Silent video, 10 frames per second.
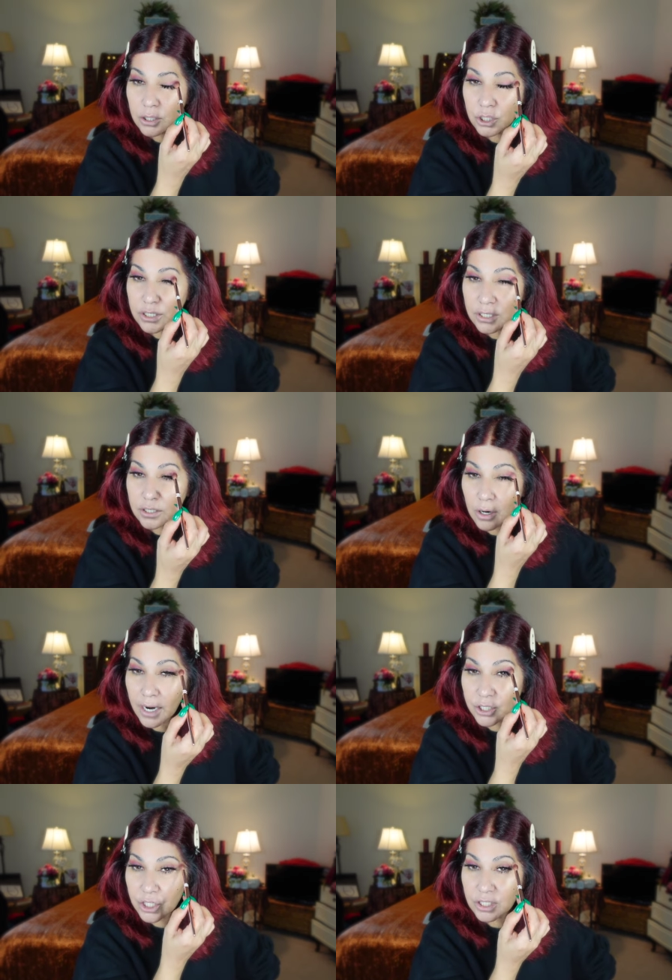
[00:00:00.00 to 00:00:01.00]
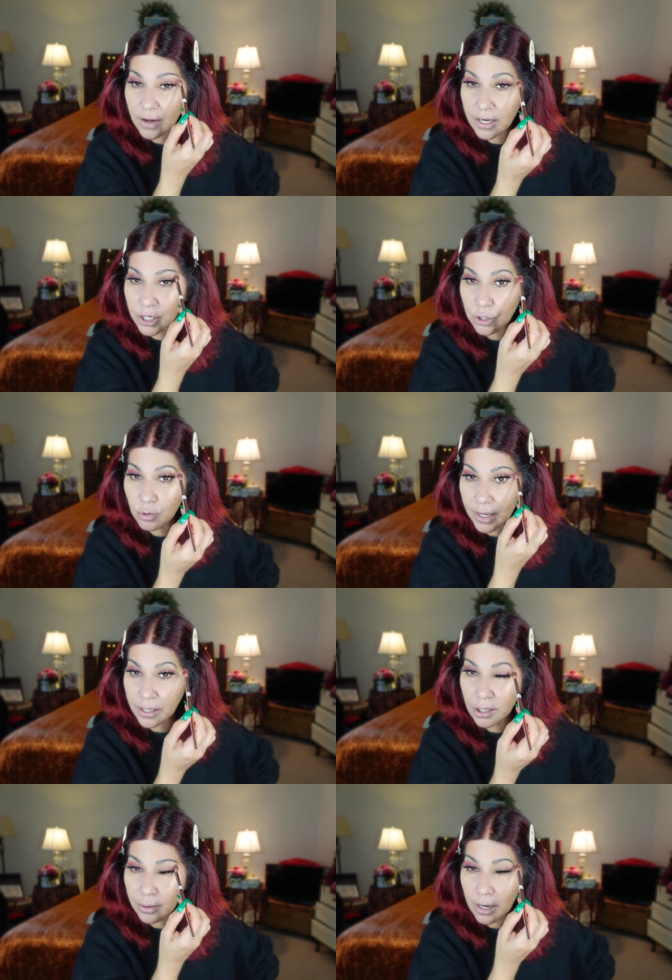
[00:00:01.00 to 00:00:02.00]
Jesus Christ, she's fucking
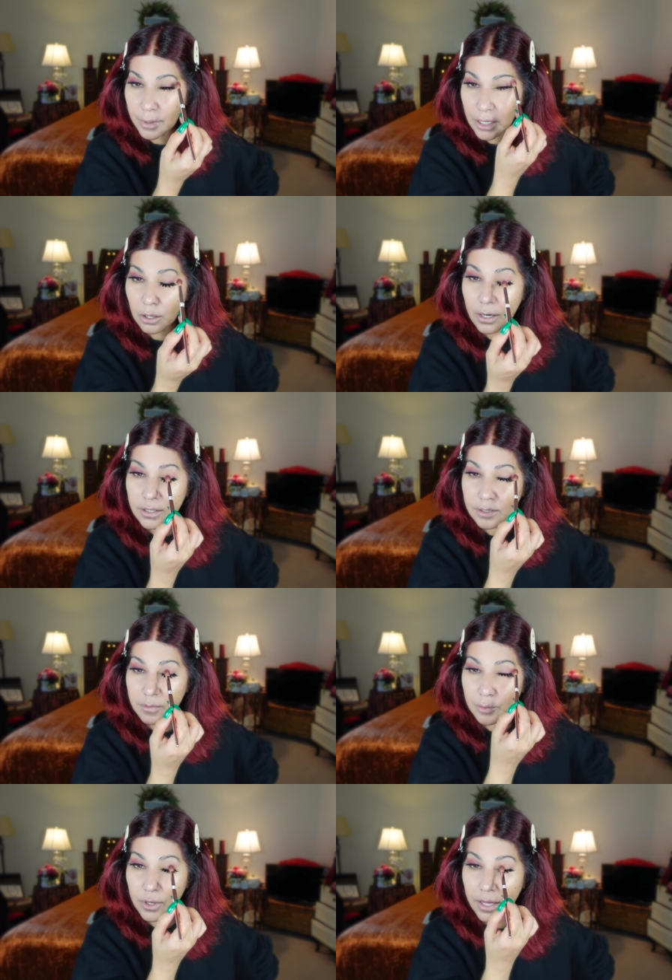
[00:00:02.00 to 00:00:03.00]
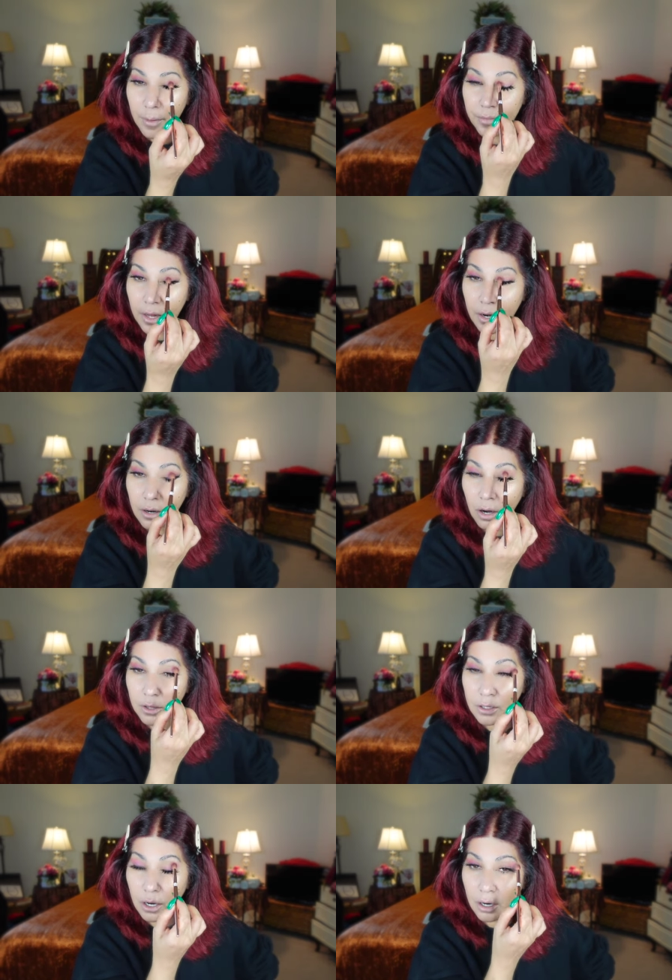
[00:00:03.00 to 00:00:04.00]
human. You know what I mean? A lot of times people get up there
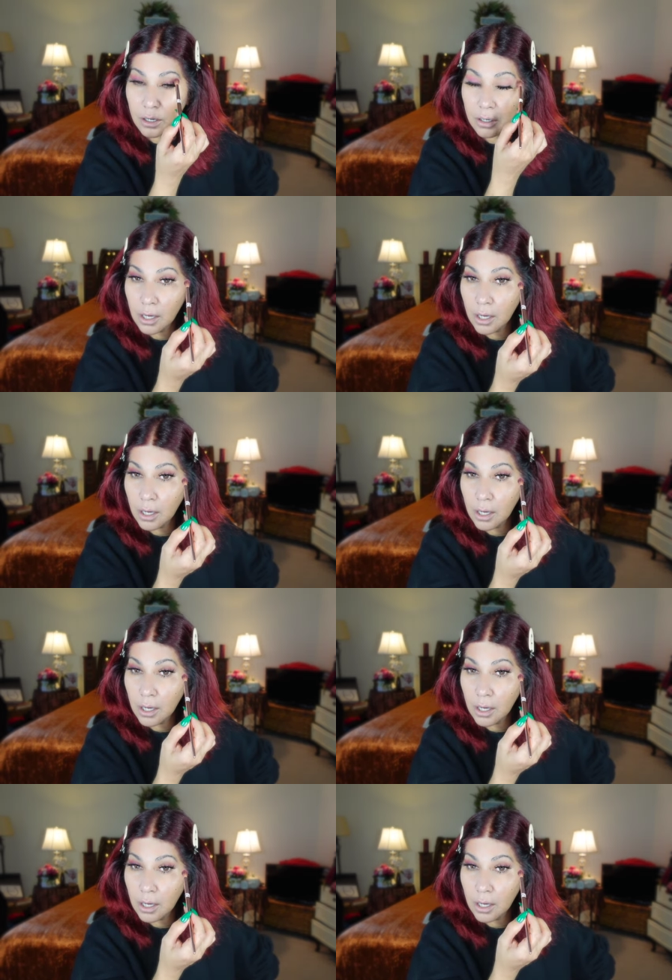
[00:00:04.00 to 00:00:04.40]
on the on